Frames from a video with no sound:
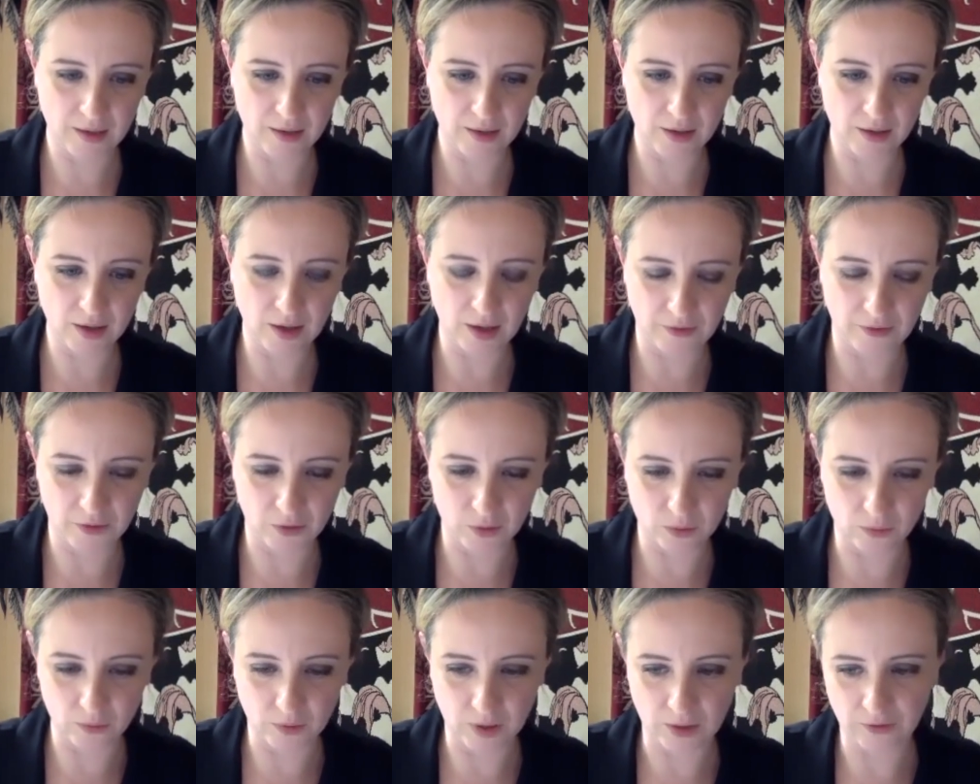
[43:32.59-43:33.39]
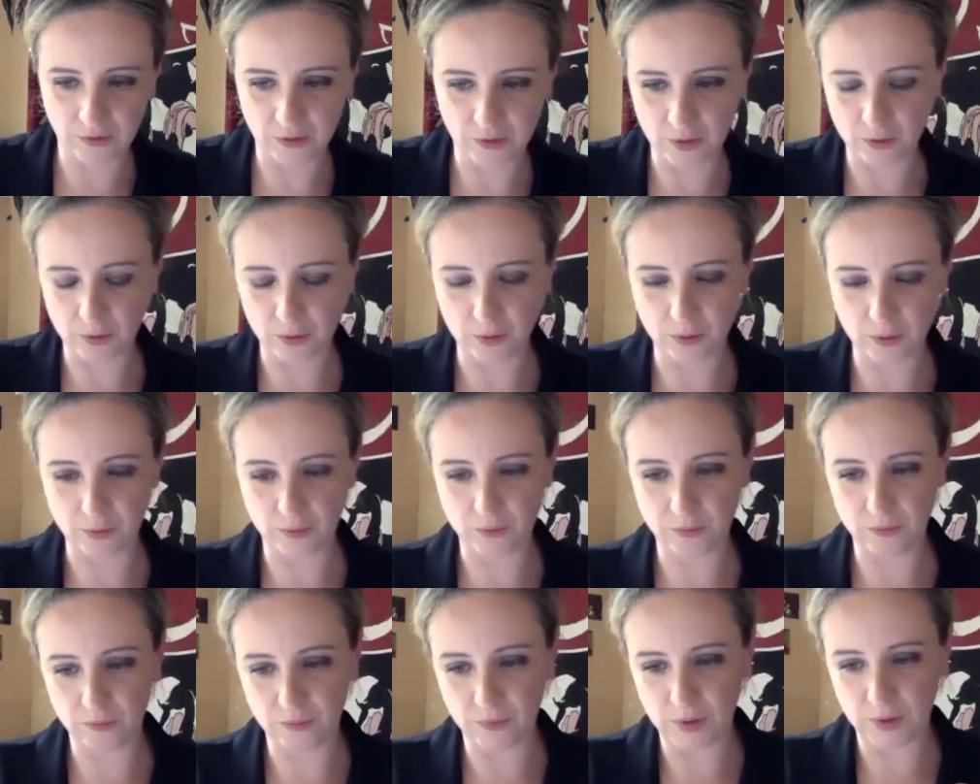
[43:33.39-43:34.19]
if you if
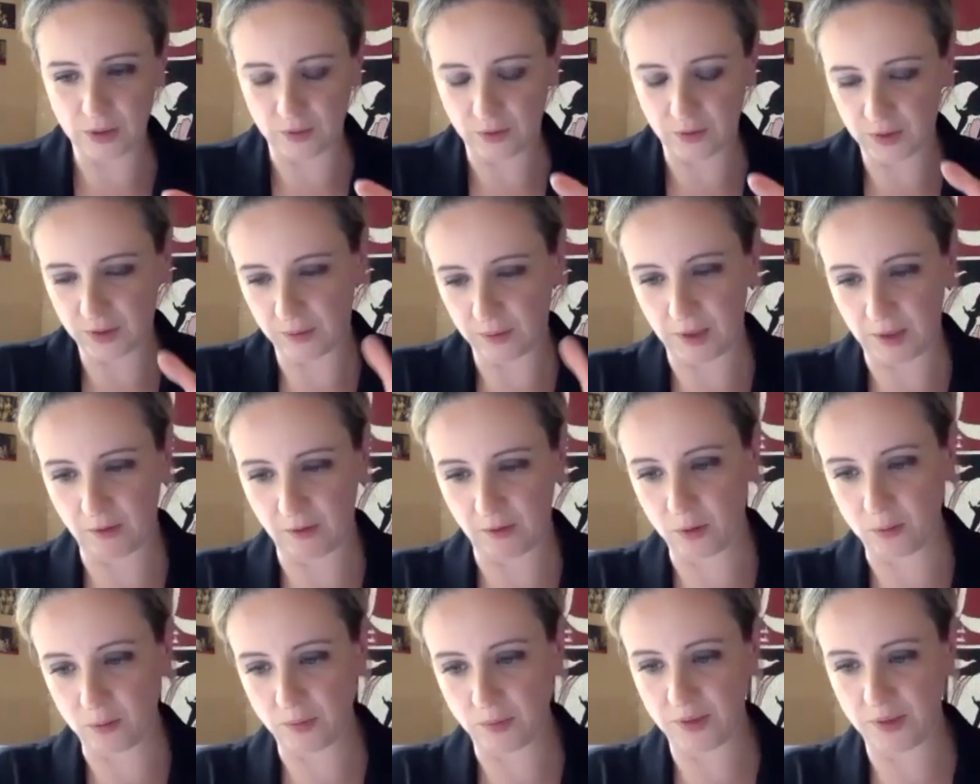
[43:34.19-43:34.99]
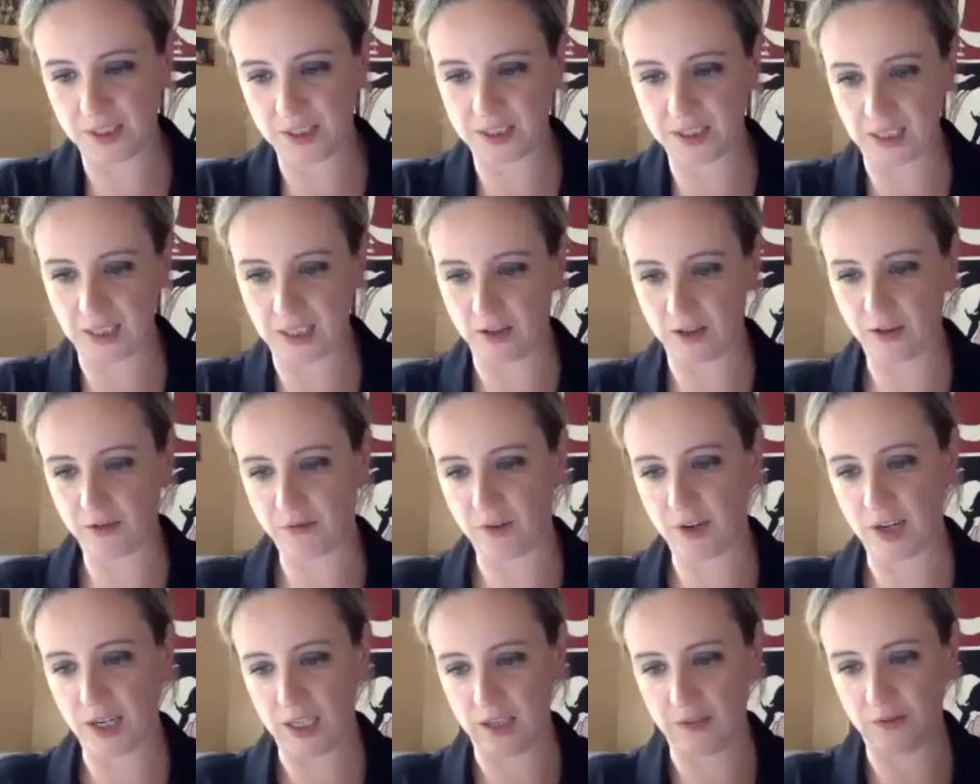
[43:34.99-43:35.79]
you you know something wrong with scene
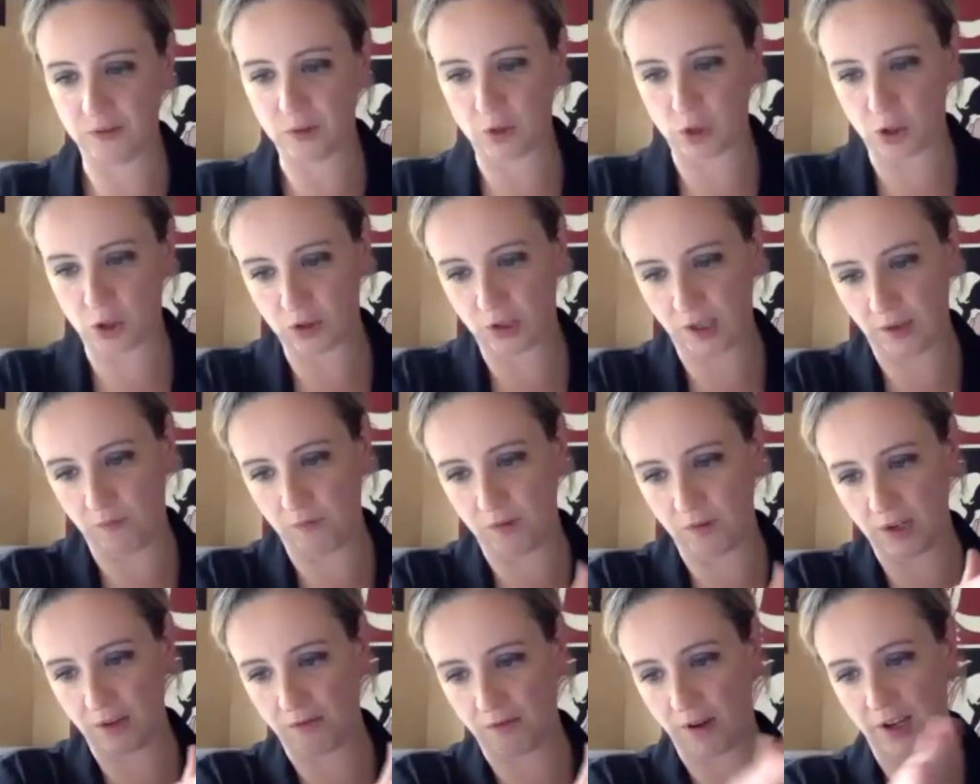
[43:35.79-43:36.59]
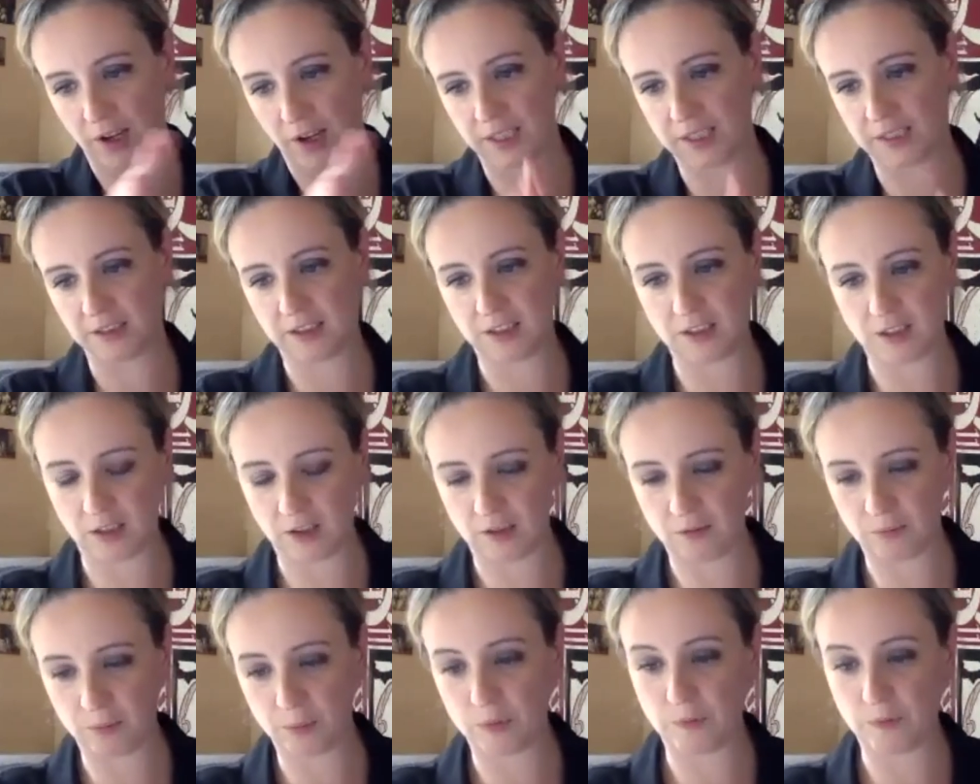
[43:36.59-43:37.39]
three and you've got to try and rewrite it, you
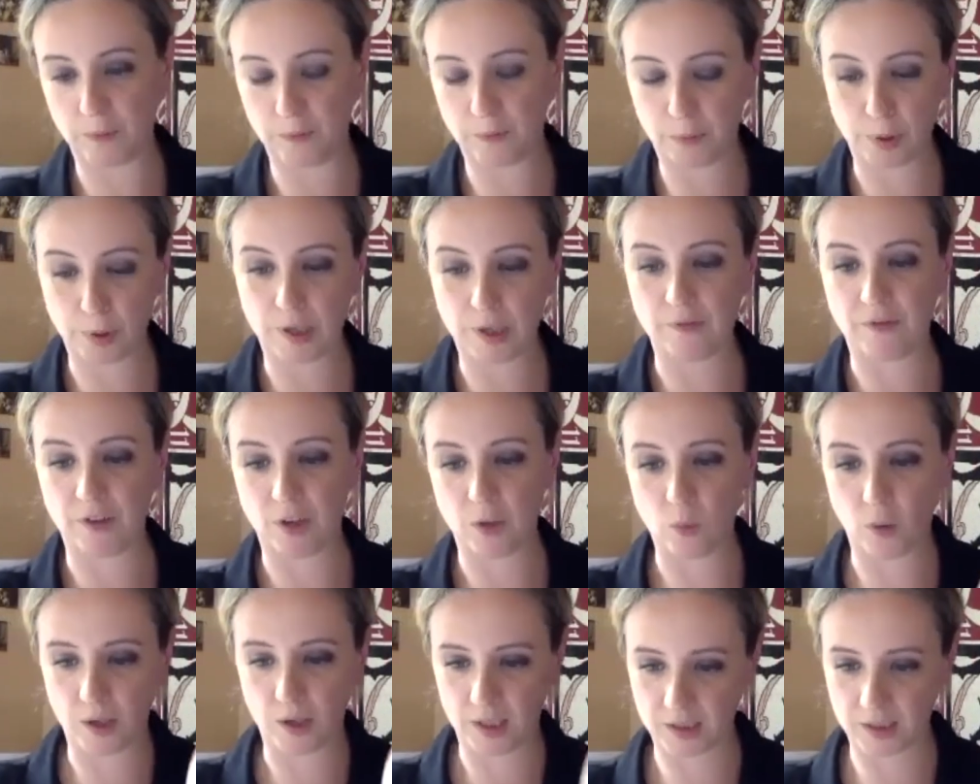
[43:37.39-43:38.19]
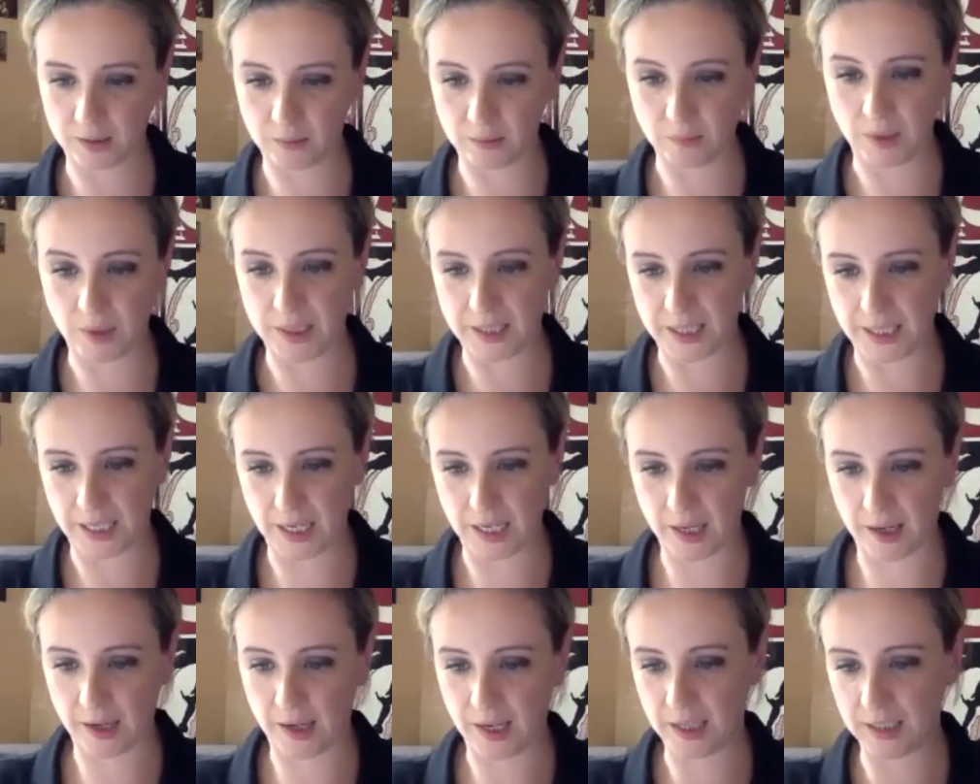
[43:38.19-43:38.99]
know preview one is on Monday
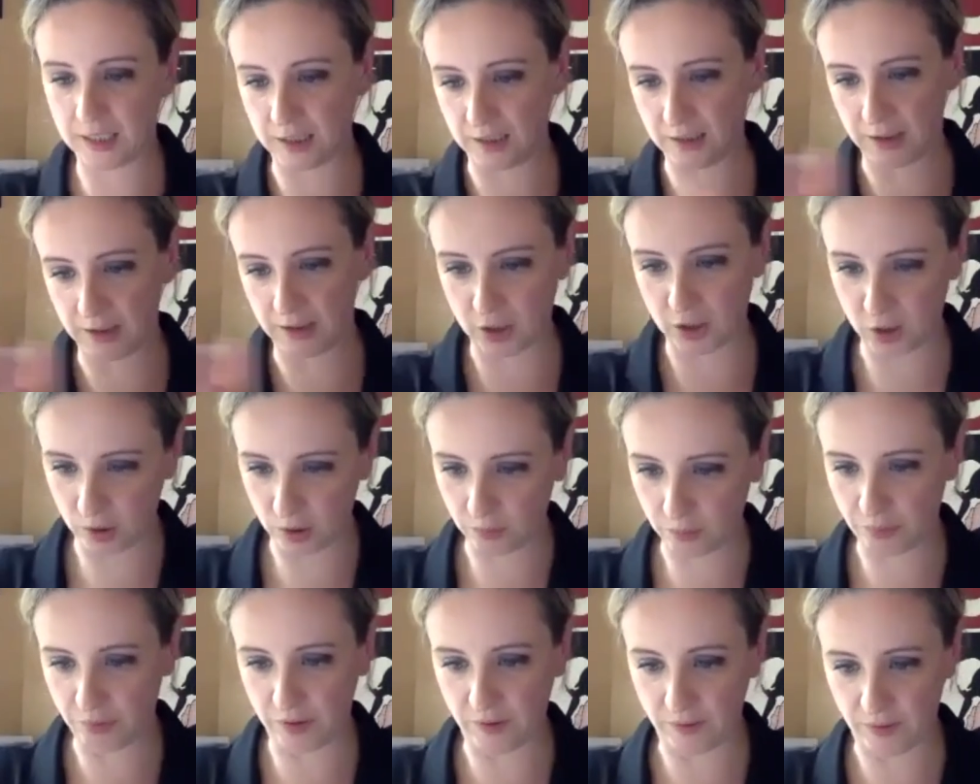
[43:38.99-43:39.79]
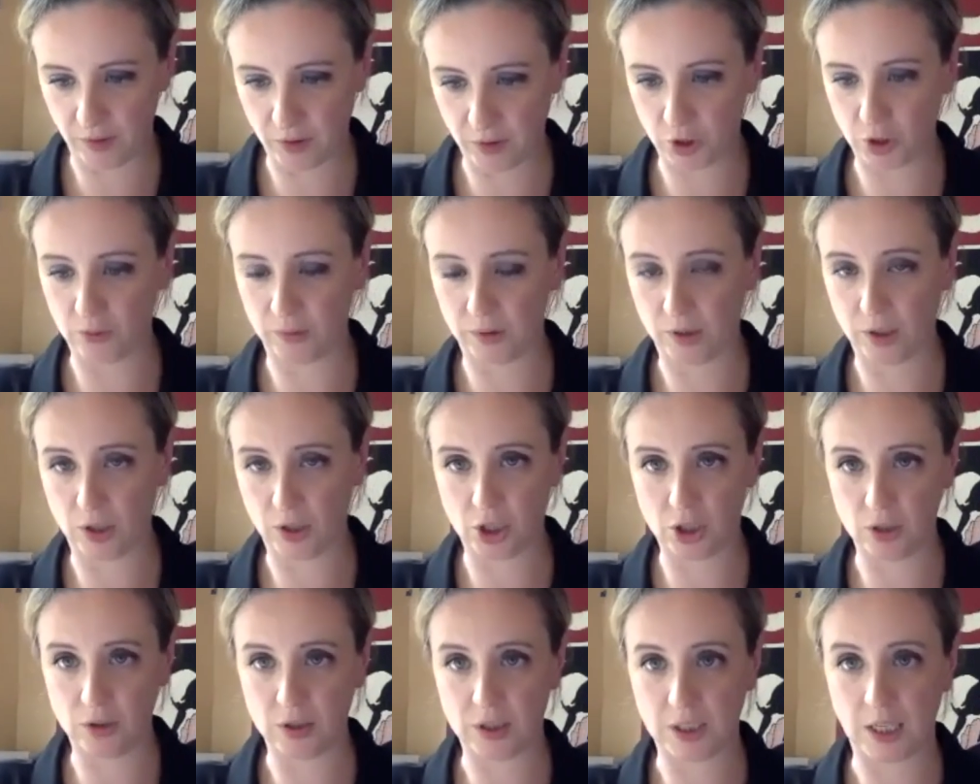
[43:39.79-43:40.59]
night and you're doing preview two on a
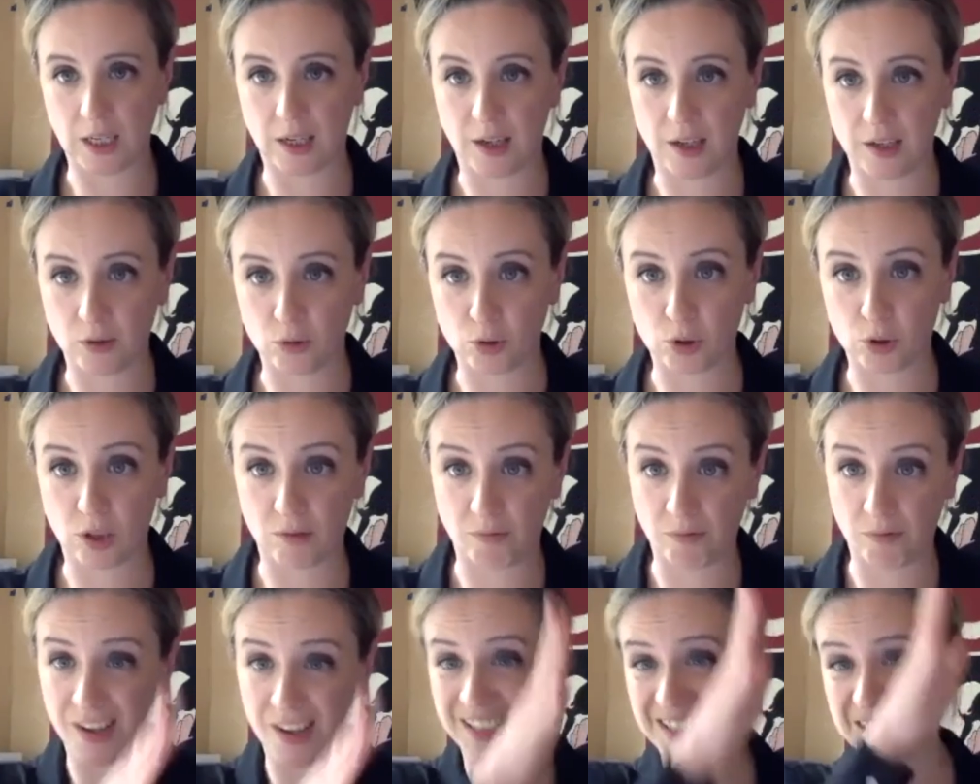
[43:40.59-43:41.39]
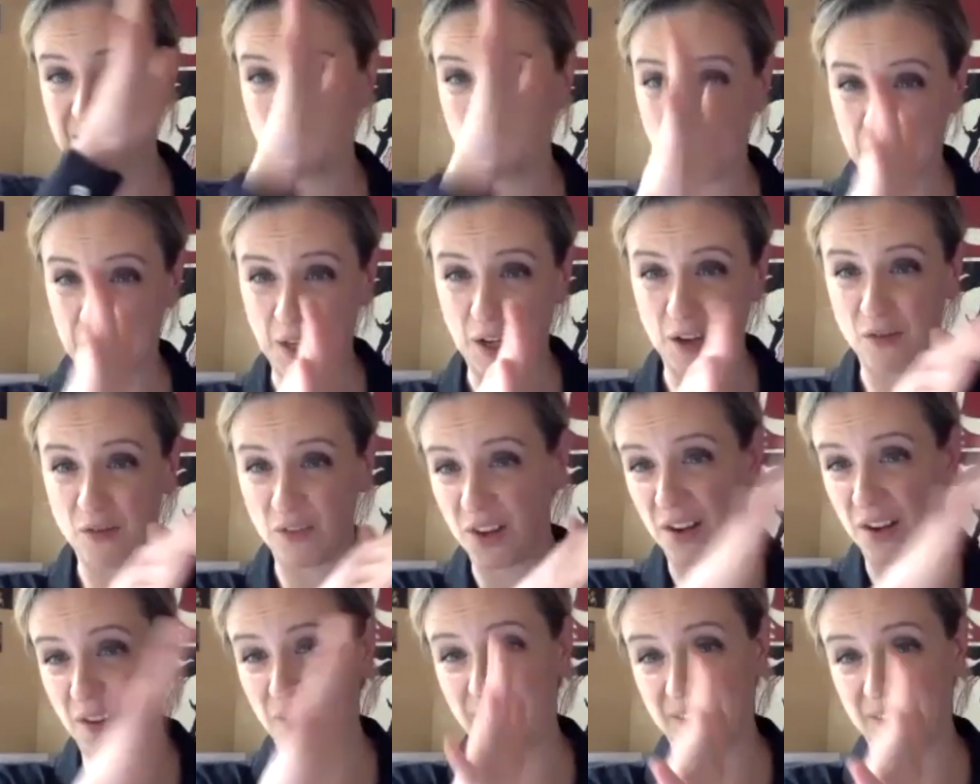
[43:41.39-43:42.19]
Tuesday night and you're trying to write something
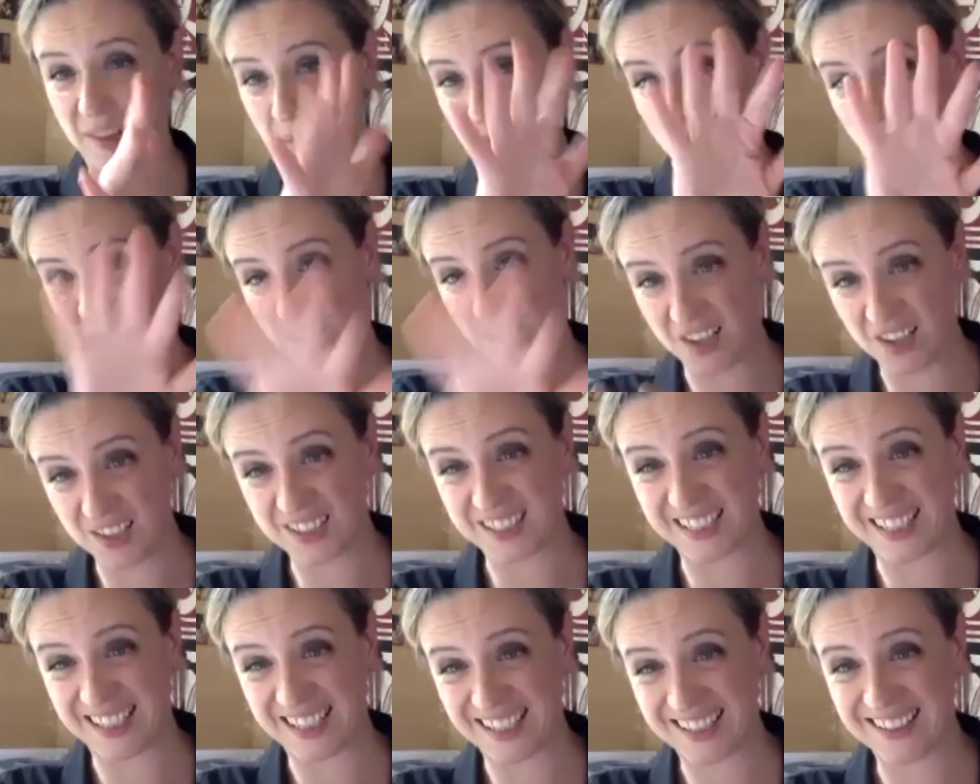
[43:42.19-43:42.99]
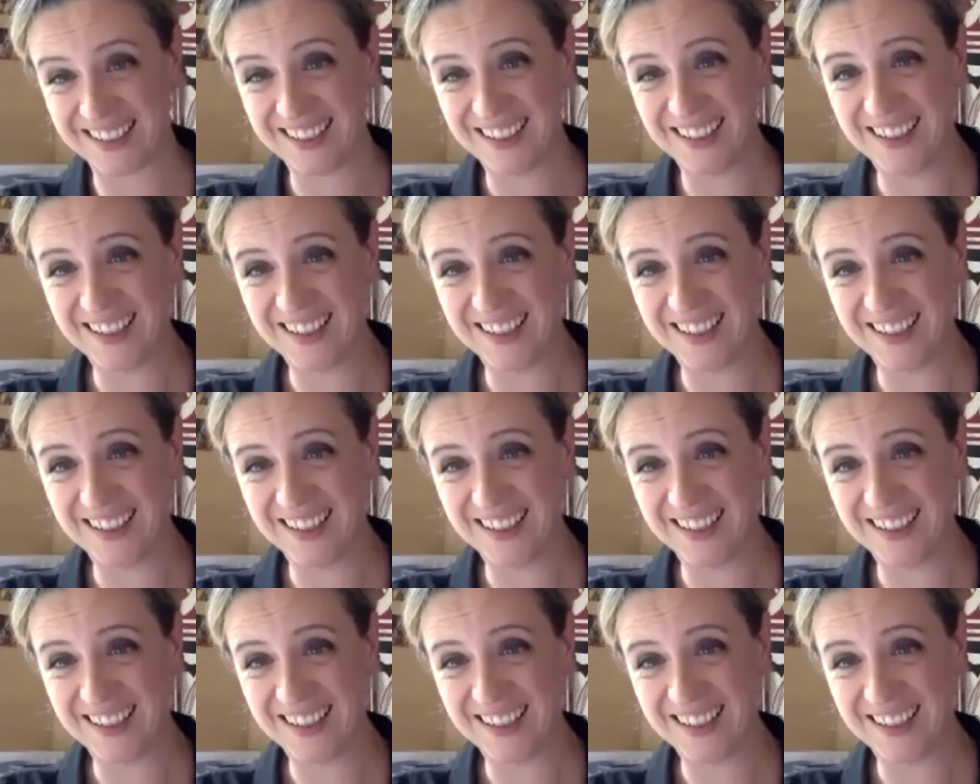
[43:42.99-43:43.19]
overnight and then rehearse it